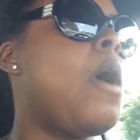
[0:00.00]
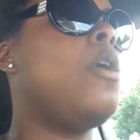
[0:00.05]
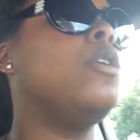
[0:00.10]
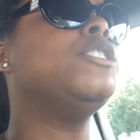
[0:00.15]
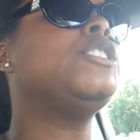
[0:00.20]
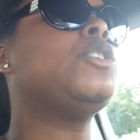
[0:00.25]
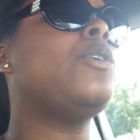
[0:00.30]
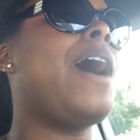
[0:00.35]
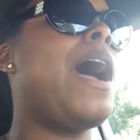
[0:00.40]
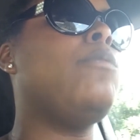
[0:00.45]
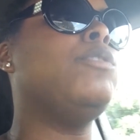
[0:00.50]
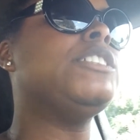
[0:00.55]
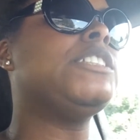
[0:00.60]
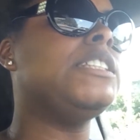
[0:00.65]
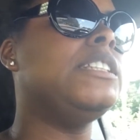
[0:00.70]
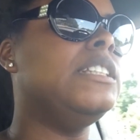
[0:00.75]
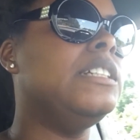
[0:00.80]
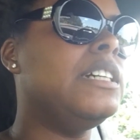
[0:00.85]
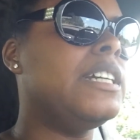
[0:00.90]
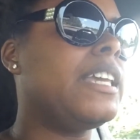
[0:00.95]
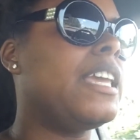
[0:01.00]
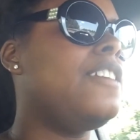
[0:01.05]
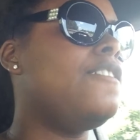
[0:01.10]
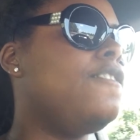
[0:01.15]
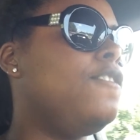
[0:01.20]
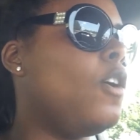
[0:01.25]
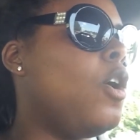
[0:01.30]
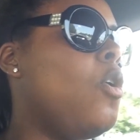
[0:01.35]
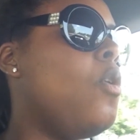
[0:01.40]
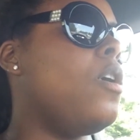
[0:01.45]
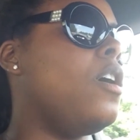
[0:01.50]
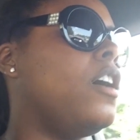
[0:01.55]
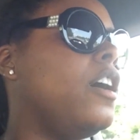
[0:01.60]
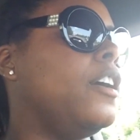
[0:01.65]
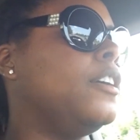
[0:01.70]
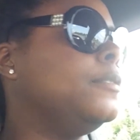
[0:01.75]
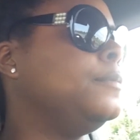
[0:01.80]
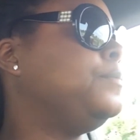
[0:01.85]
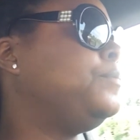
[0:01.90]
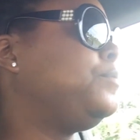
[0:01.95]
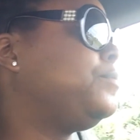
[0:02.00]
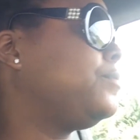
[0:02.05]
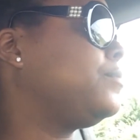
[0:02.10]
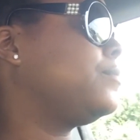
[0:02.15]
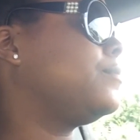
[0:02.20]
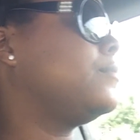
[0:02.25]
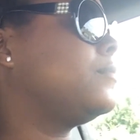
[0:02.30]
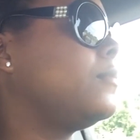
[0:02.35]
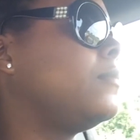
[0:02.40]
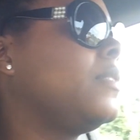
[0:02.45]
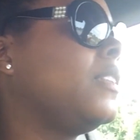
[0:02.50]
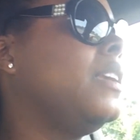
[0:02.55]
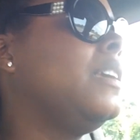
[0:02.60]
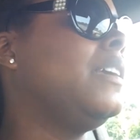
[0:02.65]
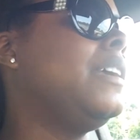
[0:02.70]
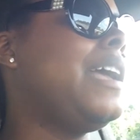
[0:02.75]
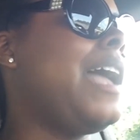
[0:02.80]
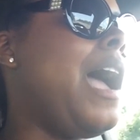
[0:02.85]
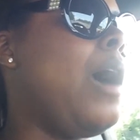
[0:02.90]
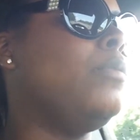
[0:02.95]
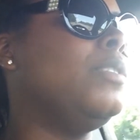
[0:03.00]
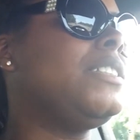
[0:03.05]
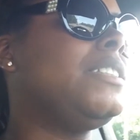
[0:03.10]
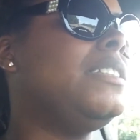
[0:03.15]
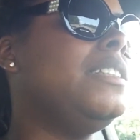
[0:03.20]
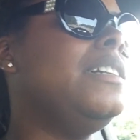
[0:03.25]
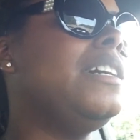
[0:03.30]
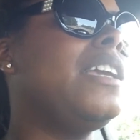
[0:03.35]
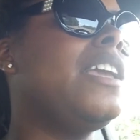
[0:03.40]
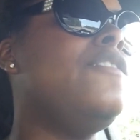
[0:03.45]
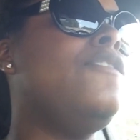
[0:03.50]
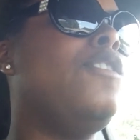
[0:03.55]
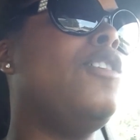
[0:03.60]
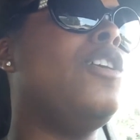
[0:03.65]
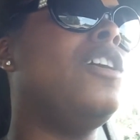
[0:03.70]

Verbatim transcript: Oh, so I was looking for I was looking